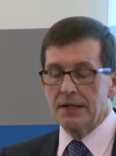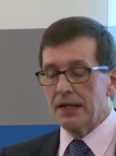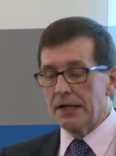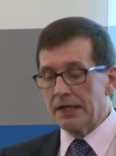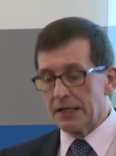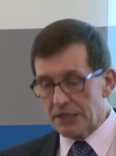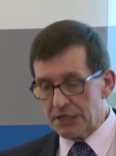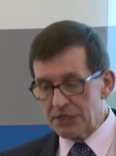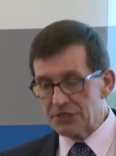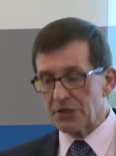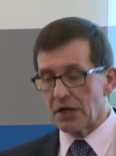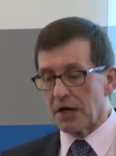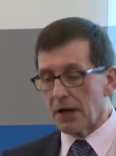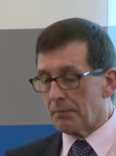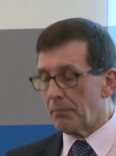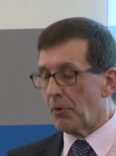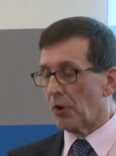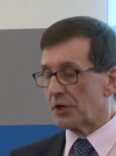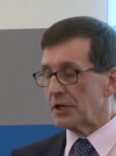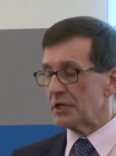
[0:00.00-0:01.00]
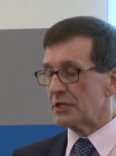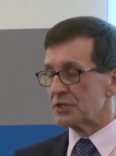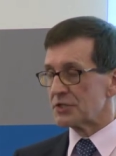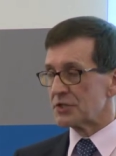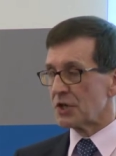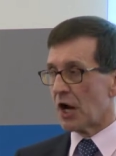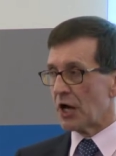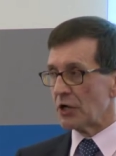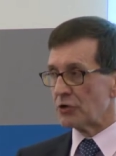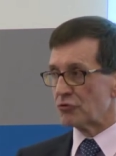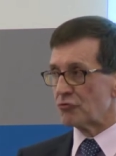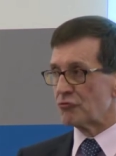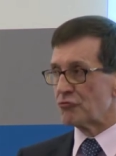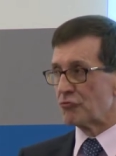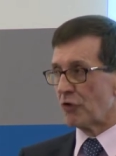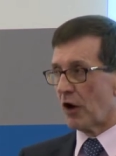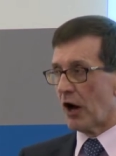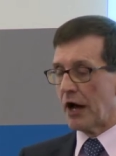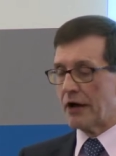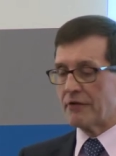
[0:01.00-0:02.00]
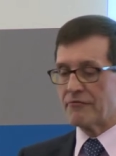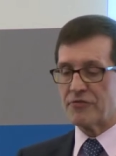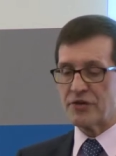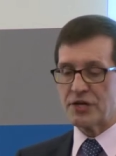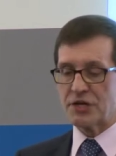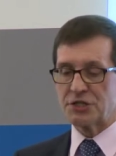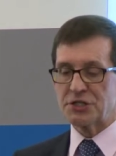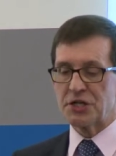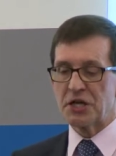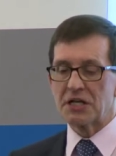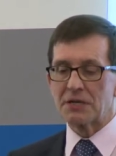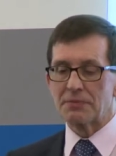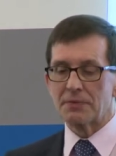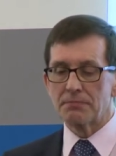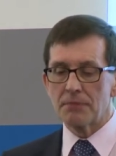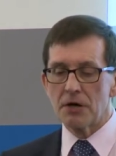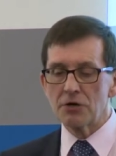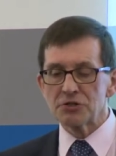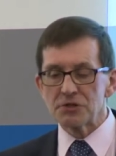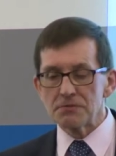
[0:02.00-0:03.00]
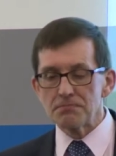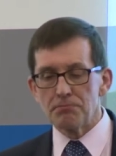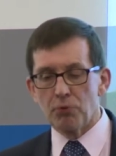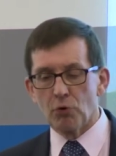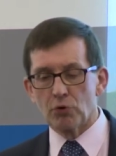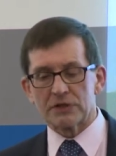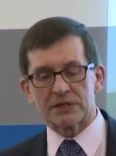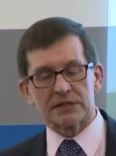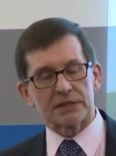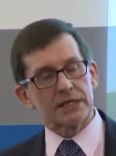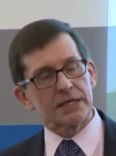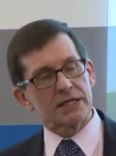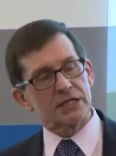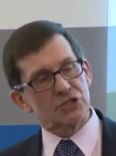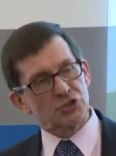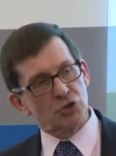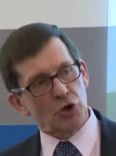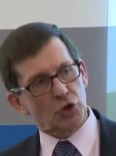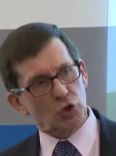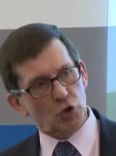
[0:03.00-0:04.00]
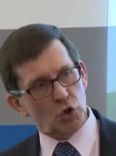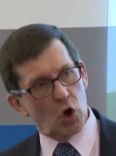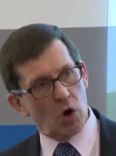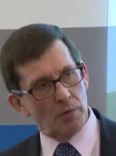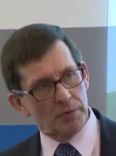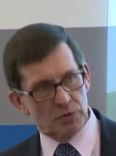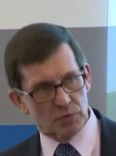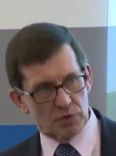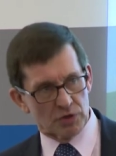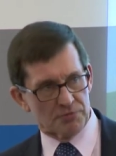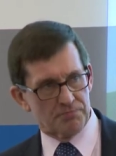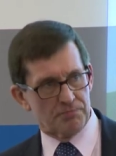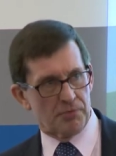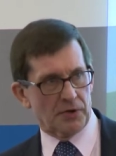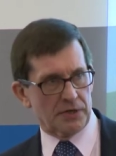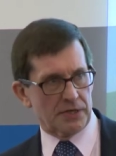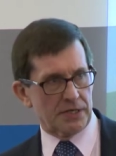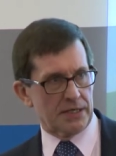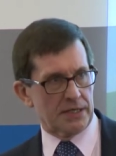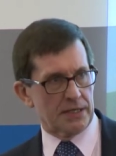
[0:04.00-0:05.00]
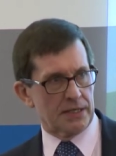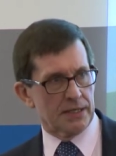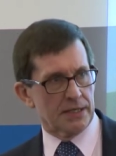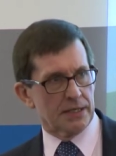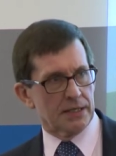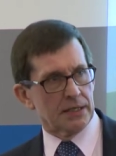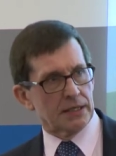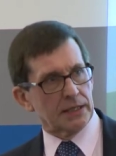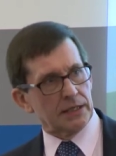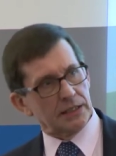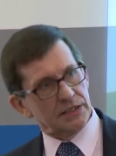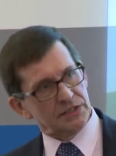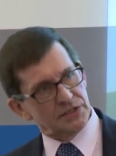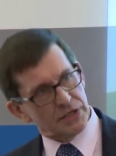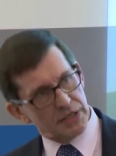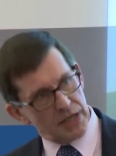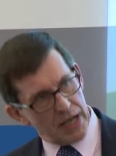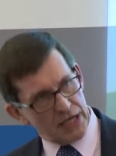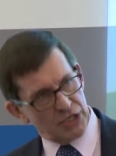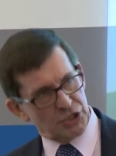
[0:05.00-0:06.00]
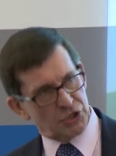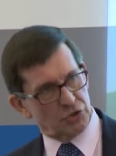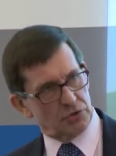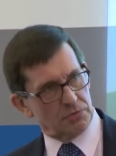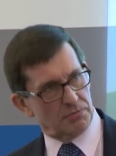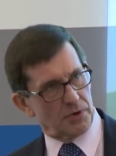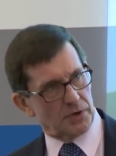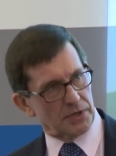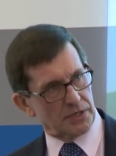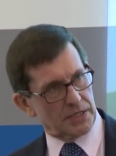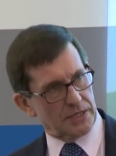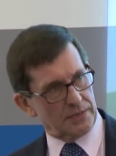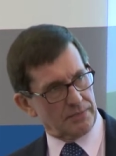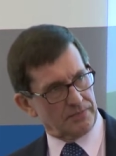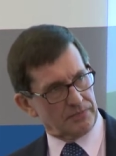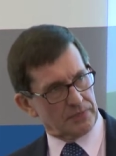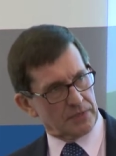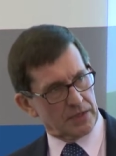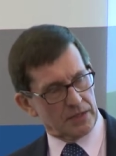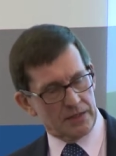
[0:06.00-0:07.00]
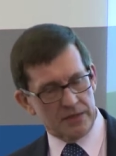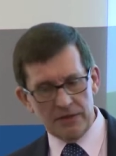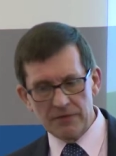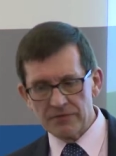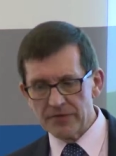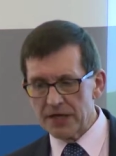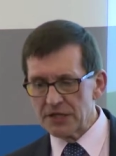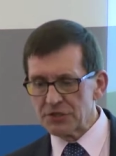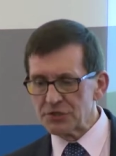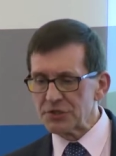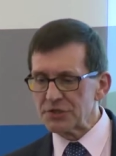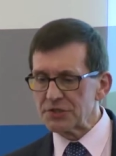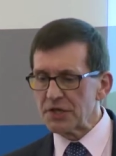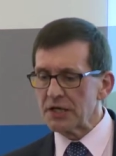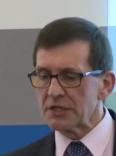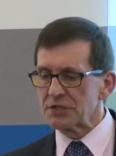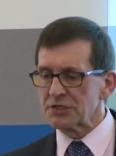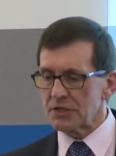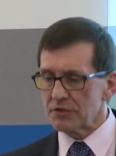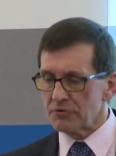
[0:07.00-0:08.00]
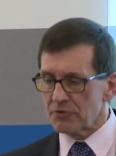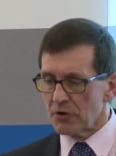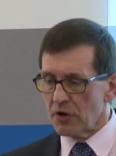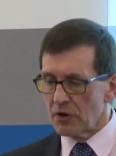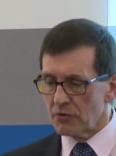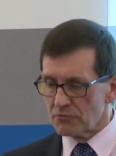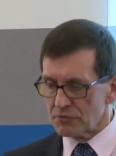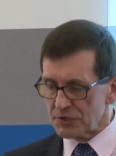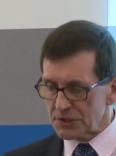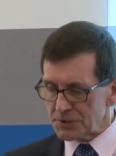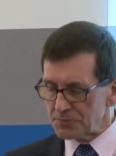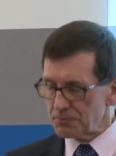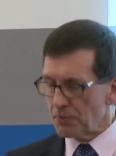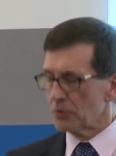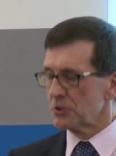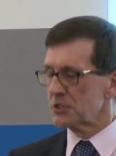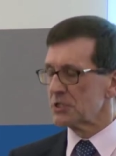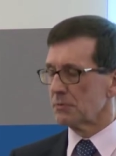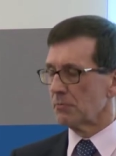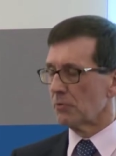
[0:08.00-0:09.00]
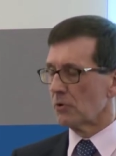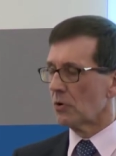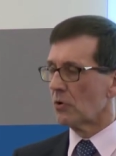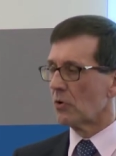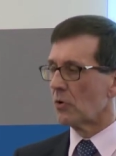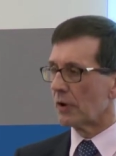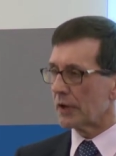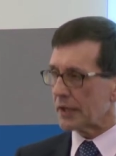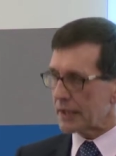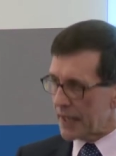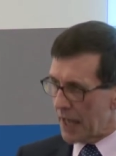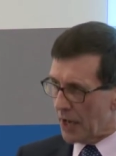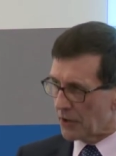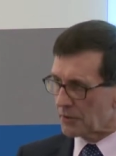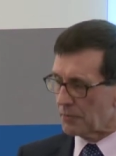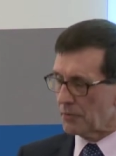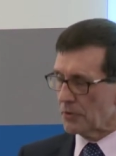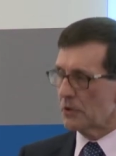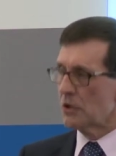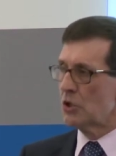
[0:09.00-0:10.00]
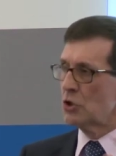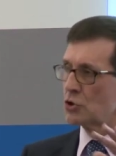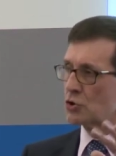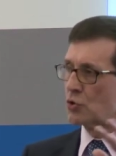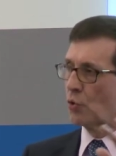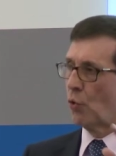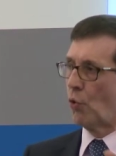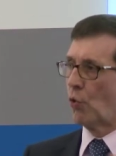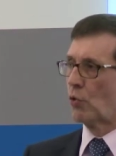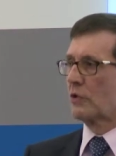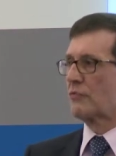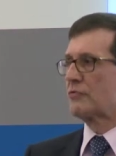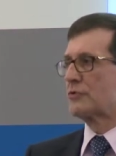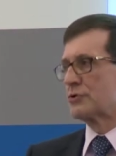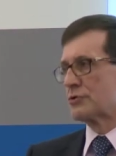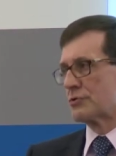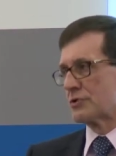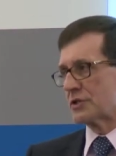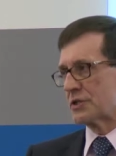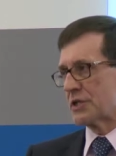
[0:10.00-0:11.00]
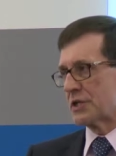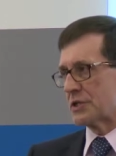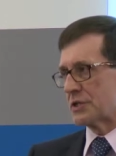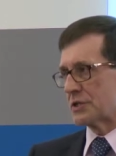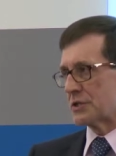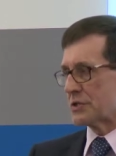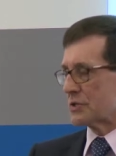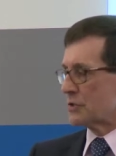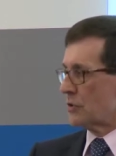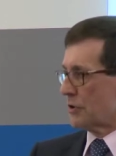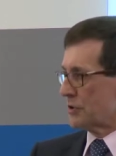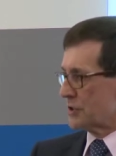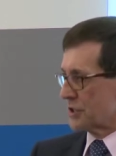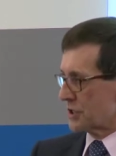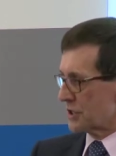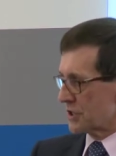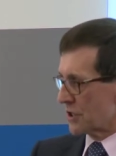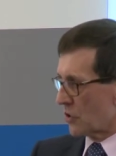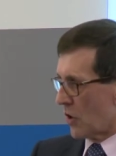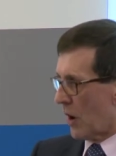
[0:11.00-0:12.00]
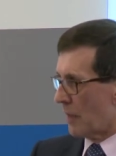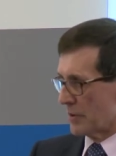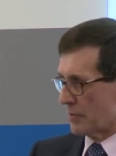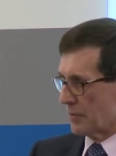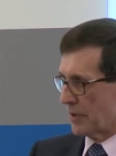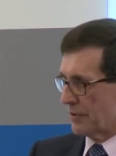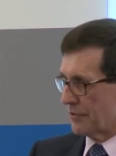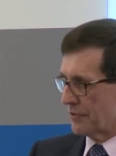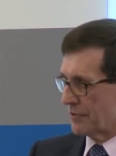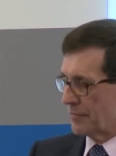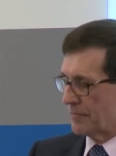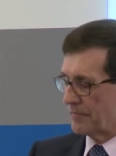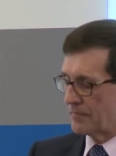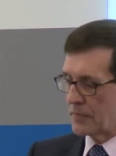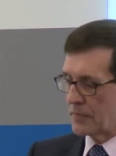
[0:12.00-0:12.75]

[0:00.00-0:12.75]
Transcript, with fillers: It is a body designed to drive the agenda, but most importantly, it's not a Commonwealth body. It is a national body. That is to say, it's responsible or accountable to all of the jurisdictions, not just the Commonwealth,